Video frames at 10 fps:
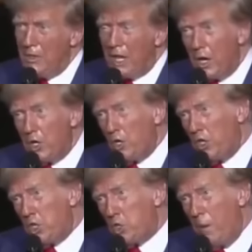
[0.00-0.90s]
that under
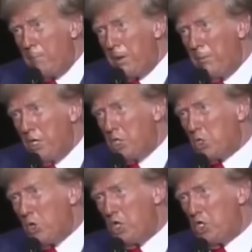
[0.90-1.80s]
the Trump
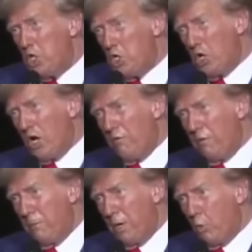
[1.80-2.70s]
administration, your
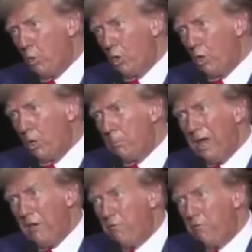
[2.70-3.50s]
government will pay